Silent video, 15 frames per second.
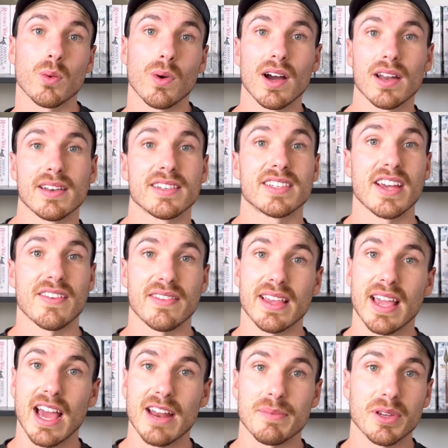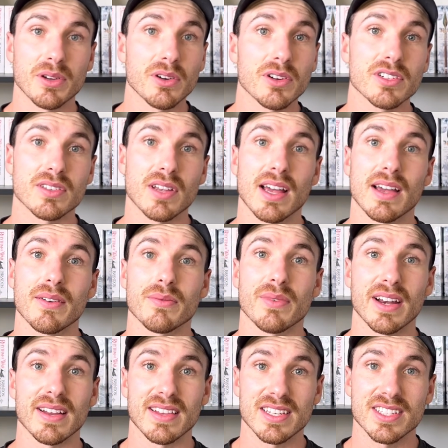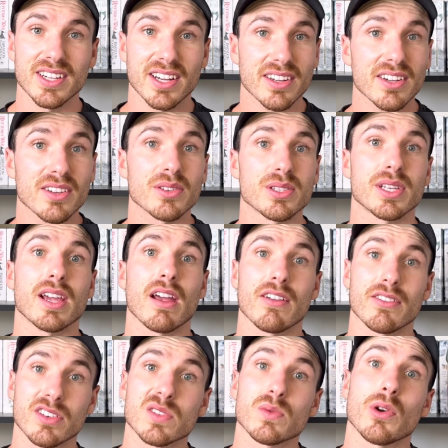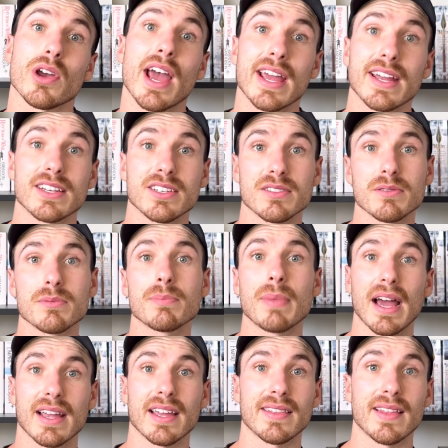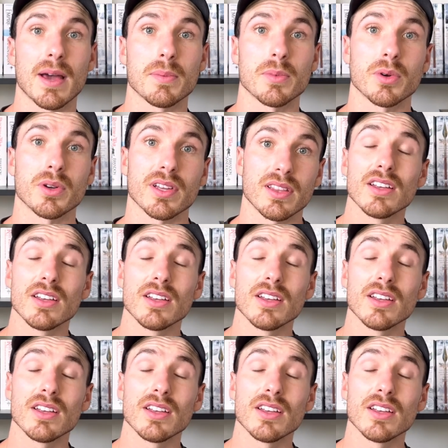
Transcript: 1 definitely had me hooked reading this younger because the characters were aged back in that book.